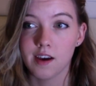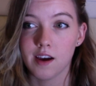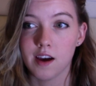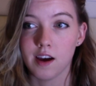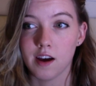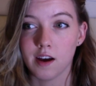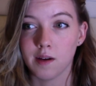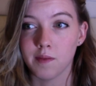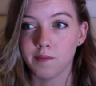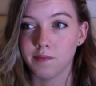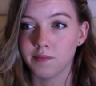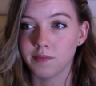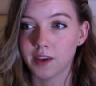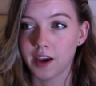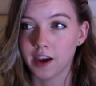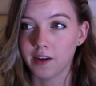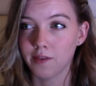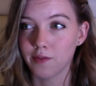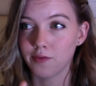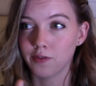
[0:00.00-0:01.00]
I
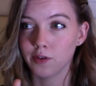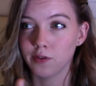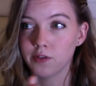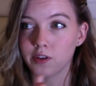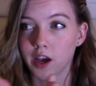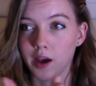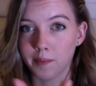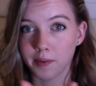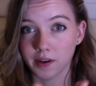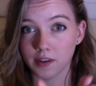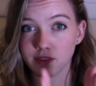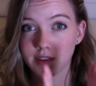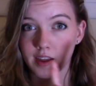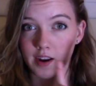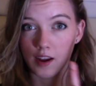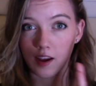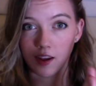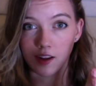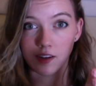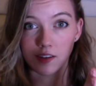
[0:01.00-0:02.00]
have a few topics that
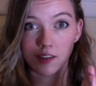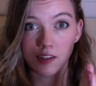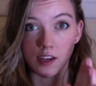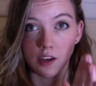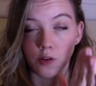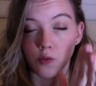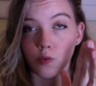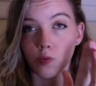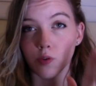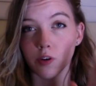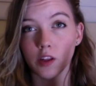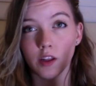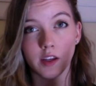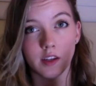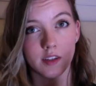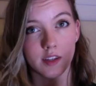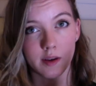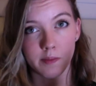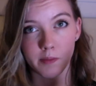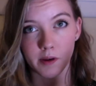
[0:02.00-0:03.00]
I dig really
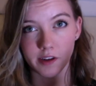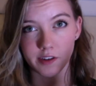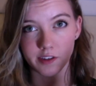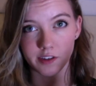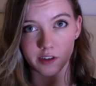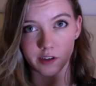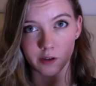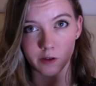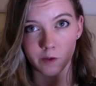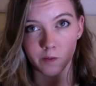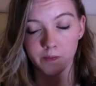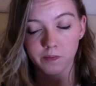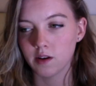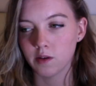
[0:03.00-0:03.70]
deep into,